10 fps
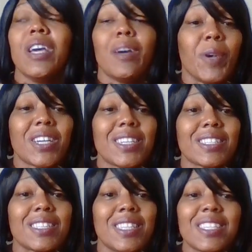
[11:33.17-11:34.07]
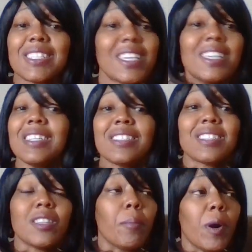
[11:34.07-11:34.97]
Because this
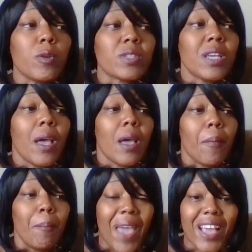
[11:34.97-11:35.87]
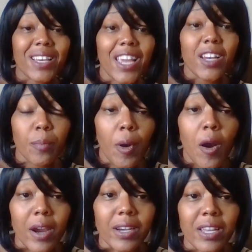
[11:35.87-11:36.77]
is the most magnetic
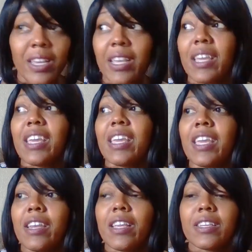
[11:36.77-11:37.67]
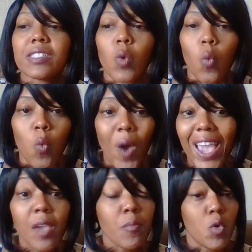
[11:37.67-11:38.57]
part. It is
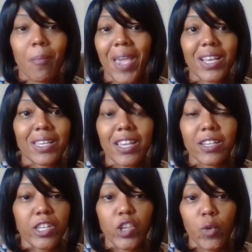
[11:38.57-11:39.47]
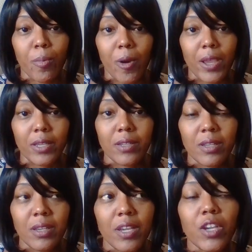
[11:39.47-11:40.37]
way more magnetic than your brain.
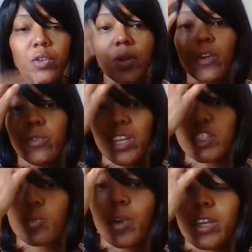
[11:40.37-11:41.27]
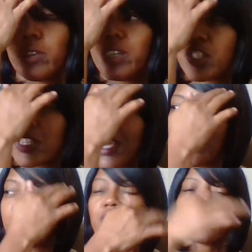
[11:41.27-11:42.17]
You know, you need your brain, you need
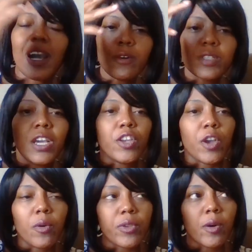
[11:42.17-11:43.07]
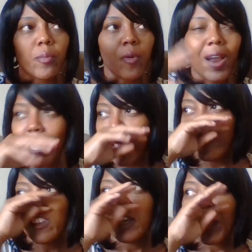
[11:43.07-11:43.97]
your thoughts, your
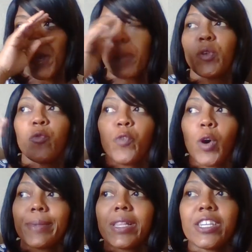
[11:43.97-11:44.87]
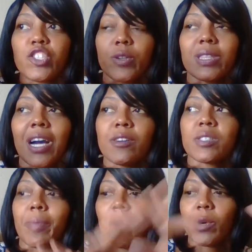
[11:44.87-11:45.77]
brain helping you formulate your thoughts
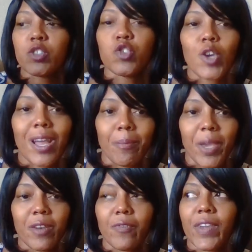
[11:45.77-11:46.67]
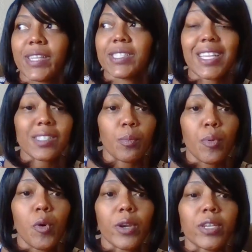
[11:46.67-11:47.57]
about what you're trying to manifest. That's
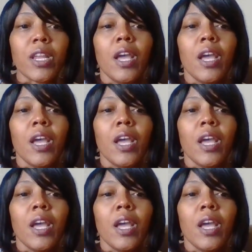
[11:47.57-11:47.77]
important.